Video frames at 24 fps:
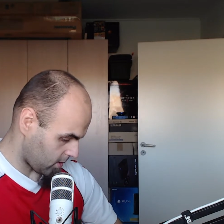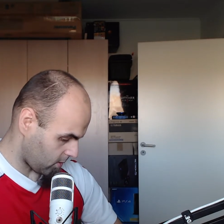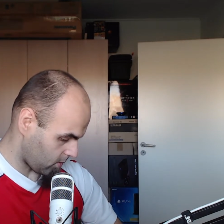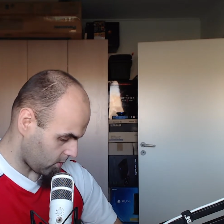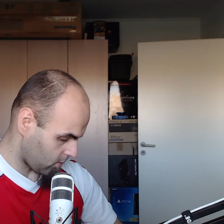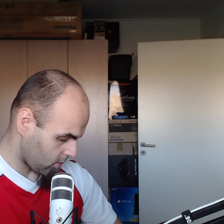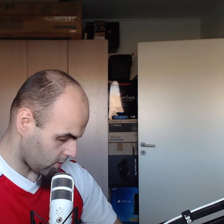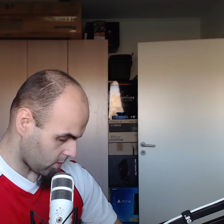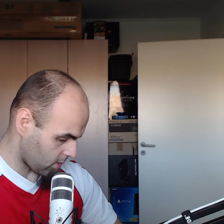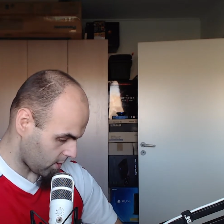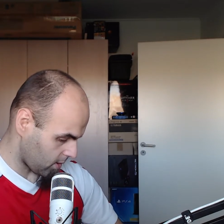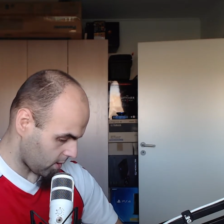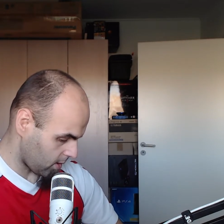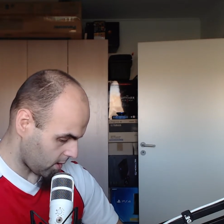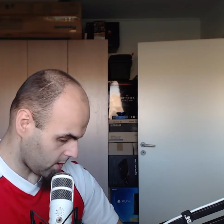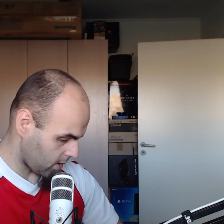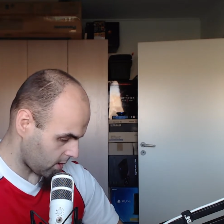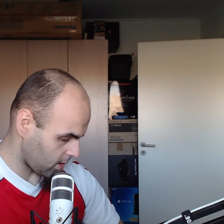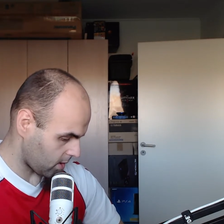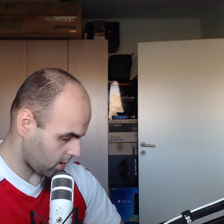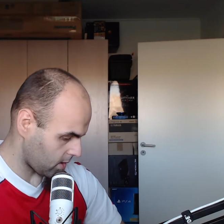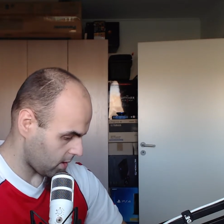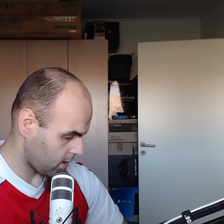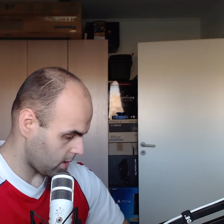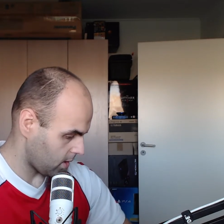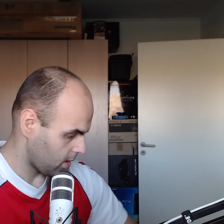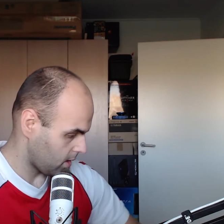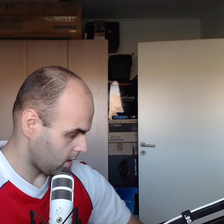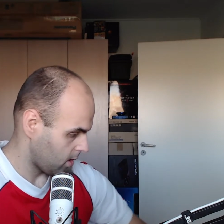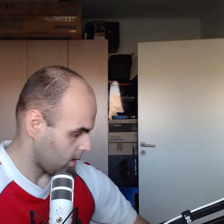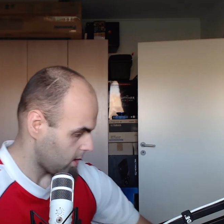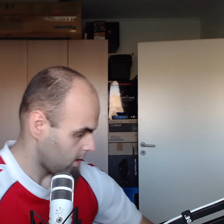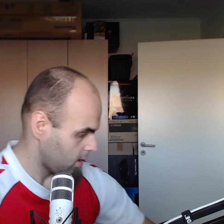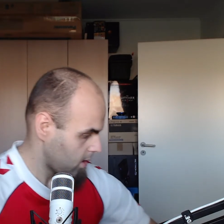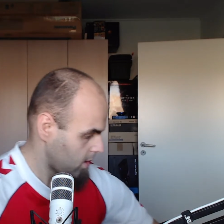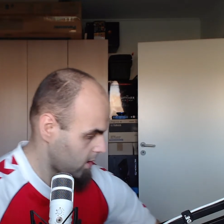ordered
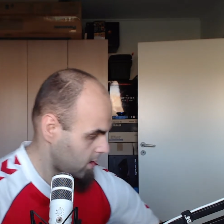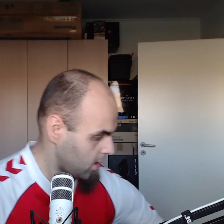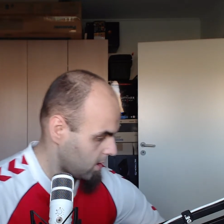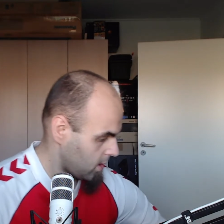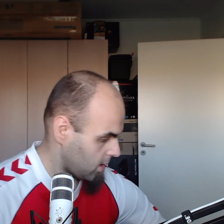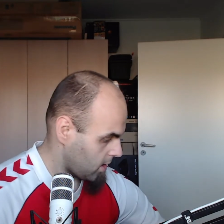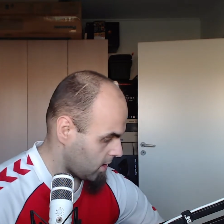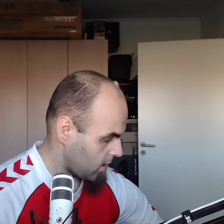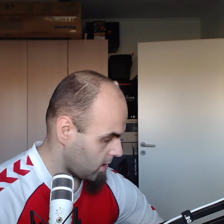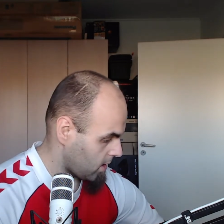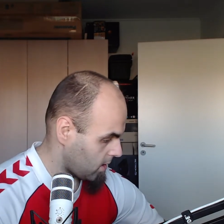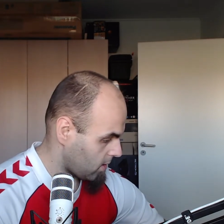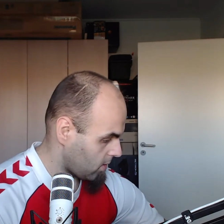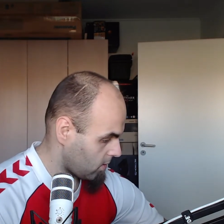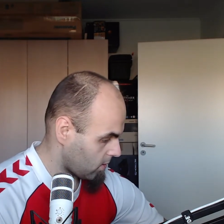it,